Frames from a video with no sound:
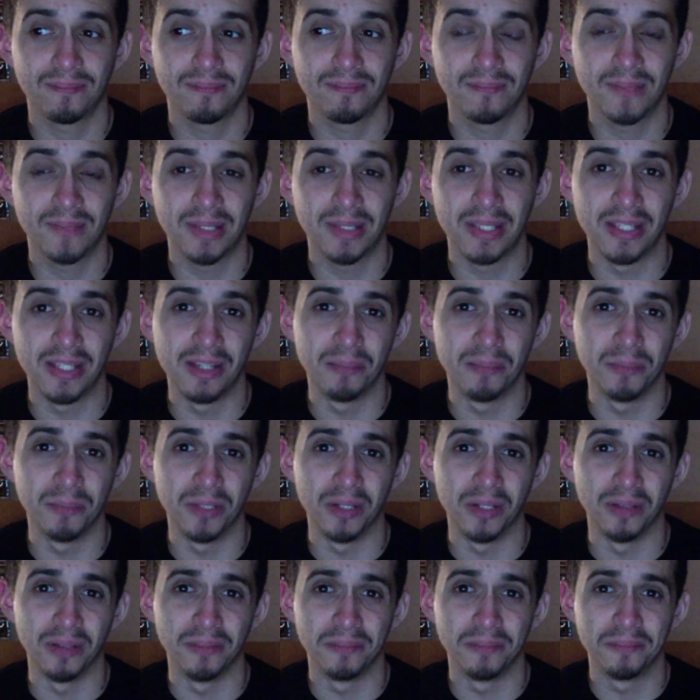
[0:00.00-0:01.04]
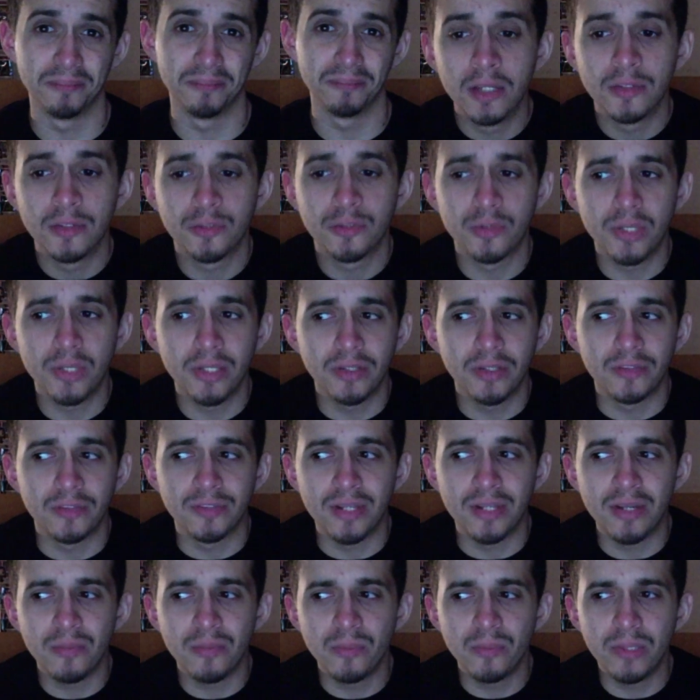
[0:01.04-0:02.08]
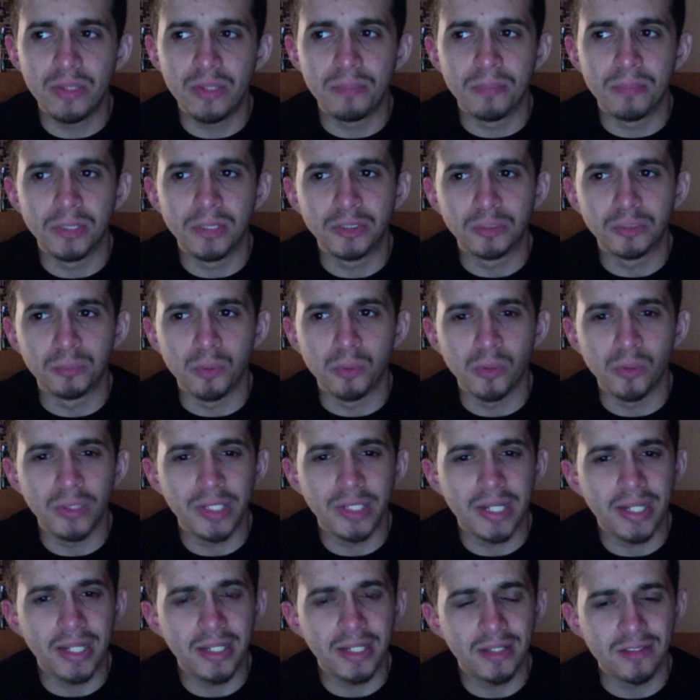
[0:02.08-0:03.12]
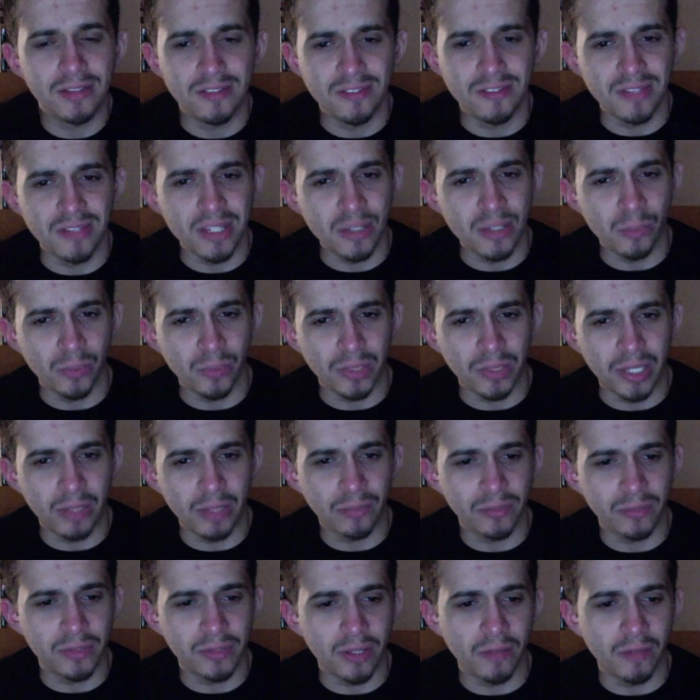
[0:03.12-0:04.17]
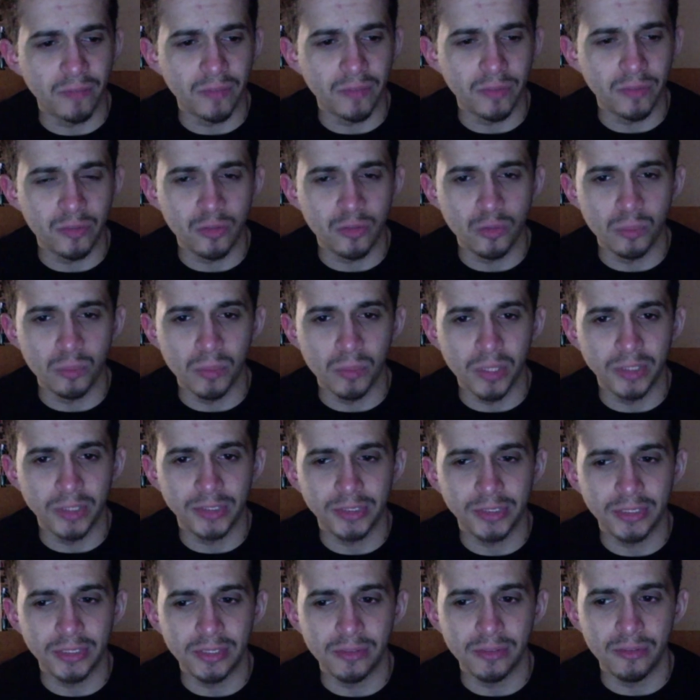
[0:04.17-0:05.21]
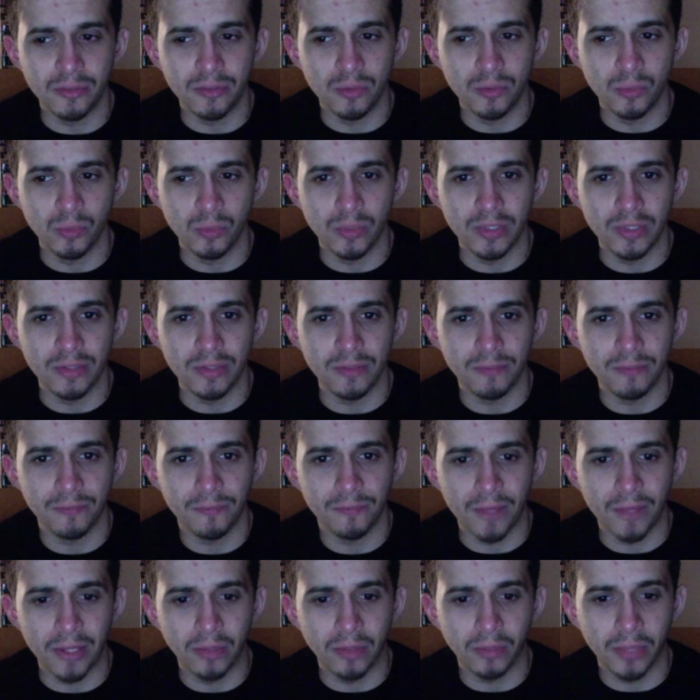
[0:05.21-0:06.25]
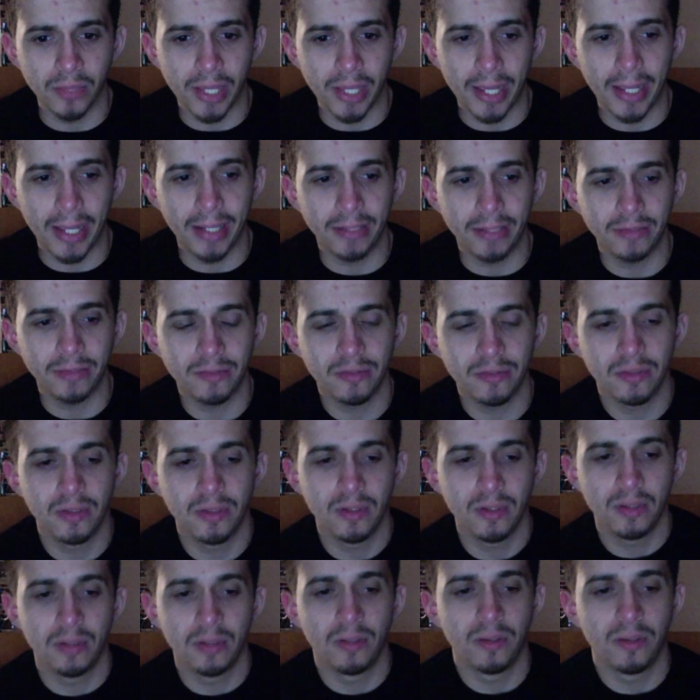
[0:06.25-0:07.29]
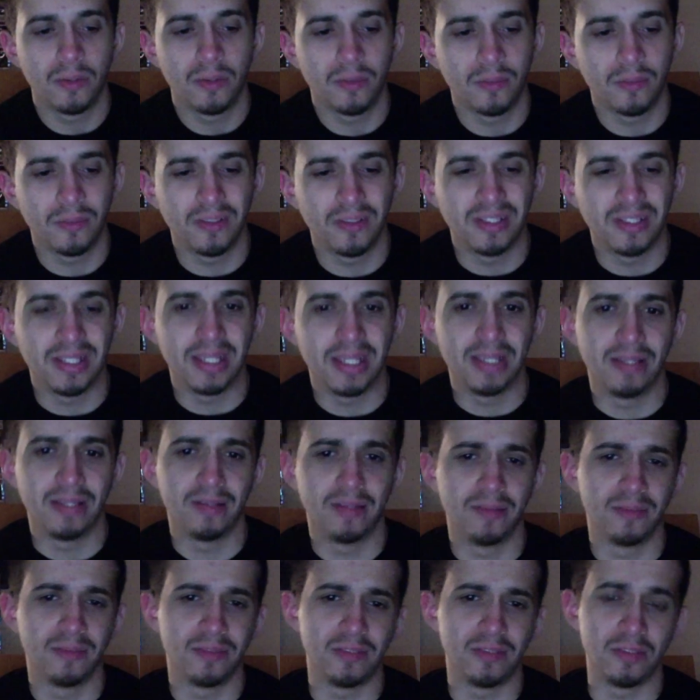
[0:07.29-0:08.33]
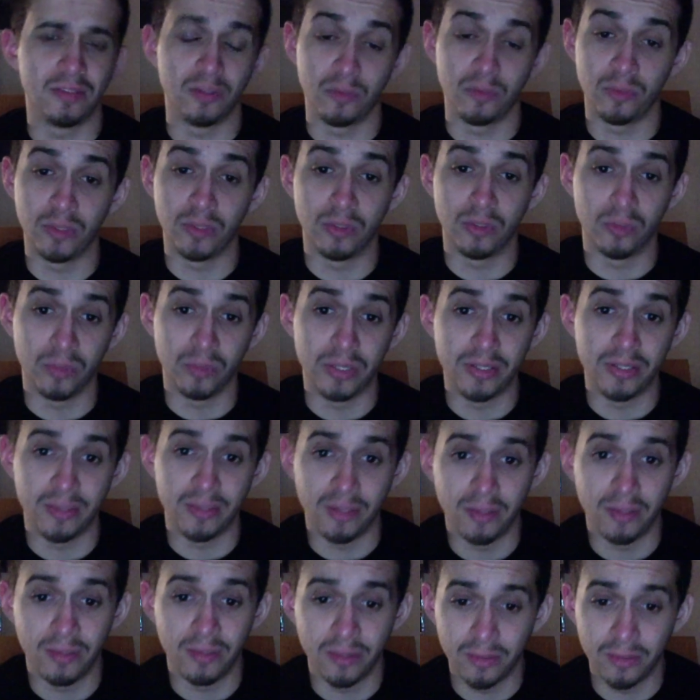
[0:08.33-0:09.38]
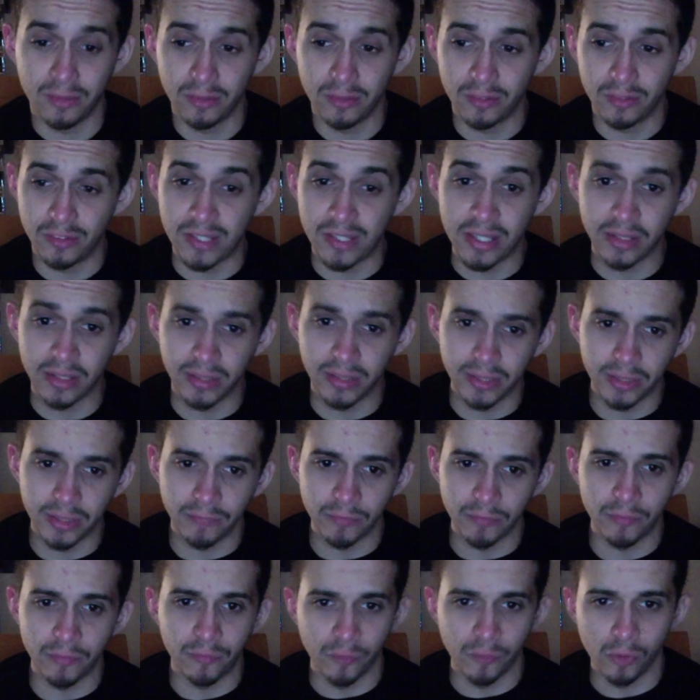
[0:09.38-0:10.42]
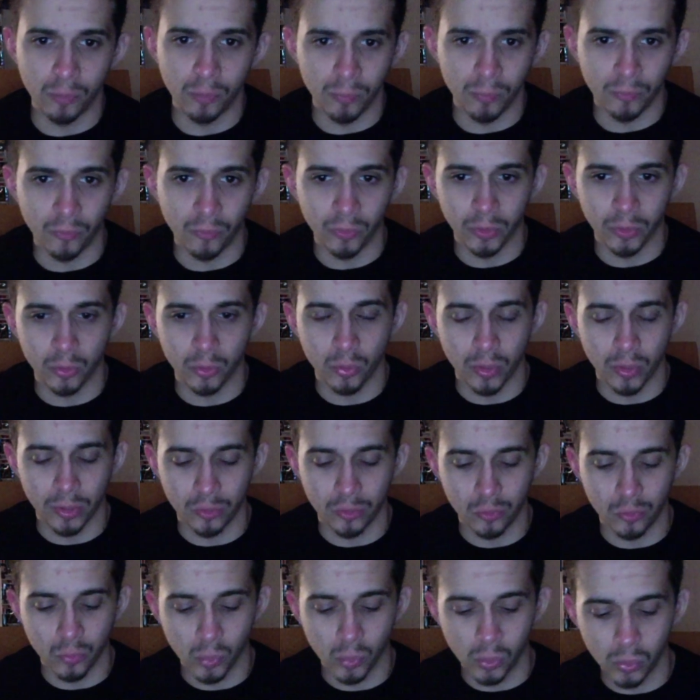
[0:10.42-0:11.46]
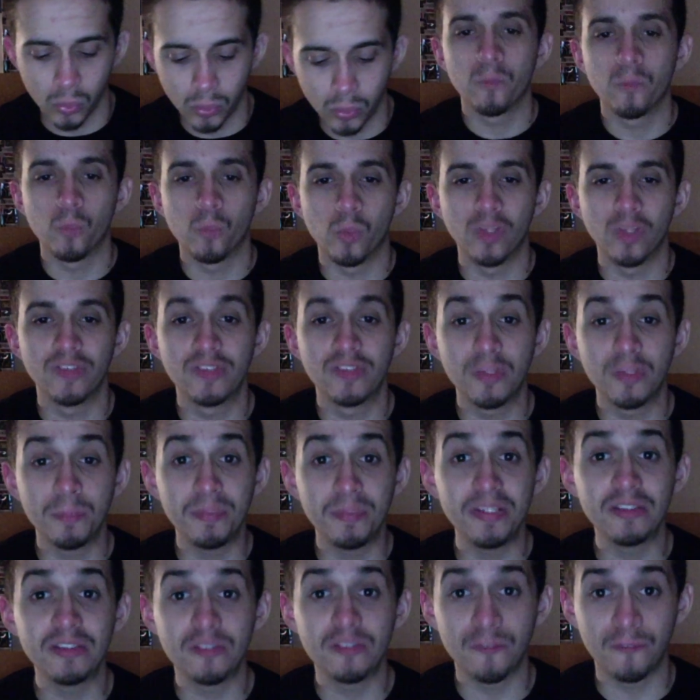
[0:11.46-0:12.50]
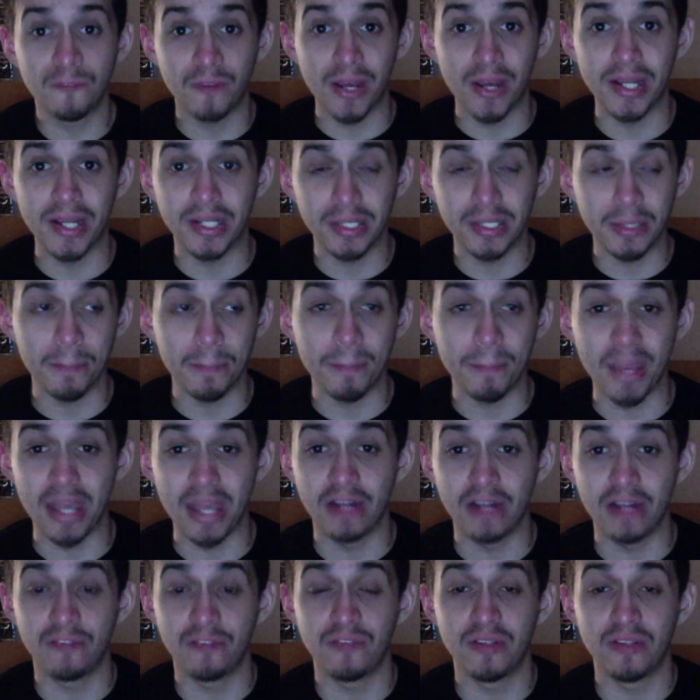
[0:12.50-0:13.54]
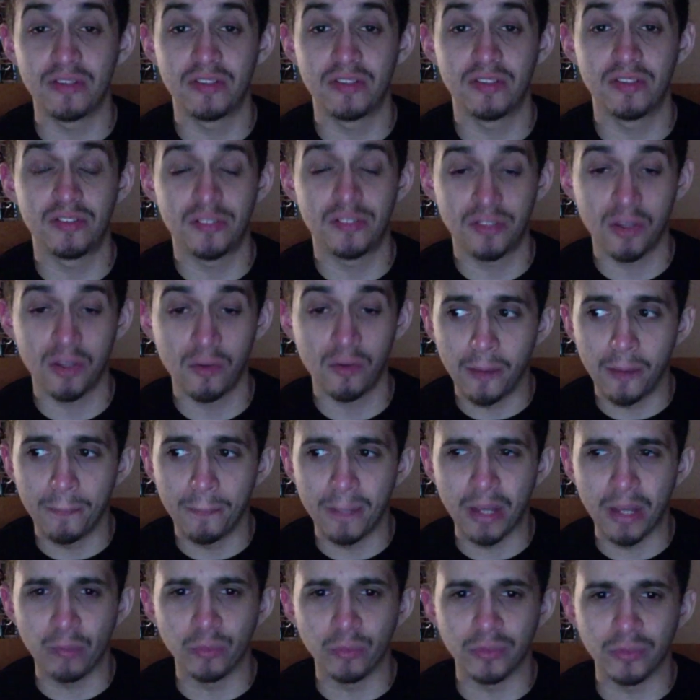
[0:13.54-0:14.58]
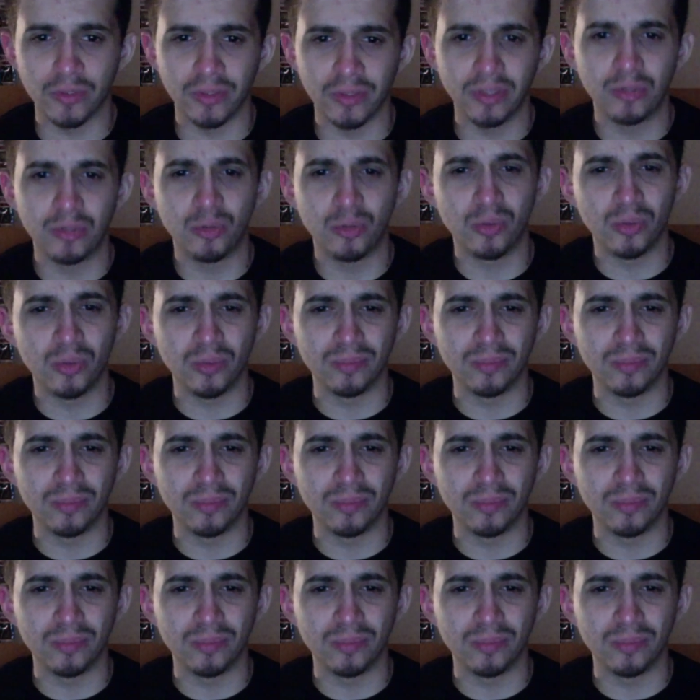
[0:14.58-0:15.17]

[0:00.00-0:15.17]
Okay, I'm done. So yeah, there's not really much more that I can say without delving too much into the final act. And, literally the tail end of the film before the credits roll. Once the beast finally manifests itself, I was a little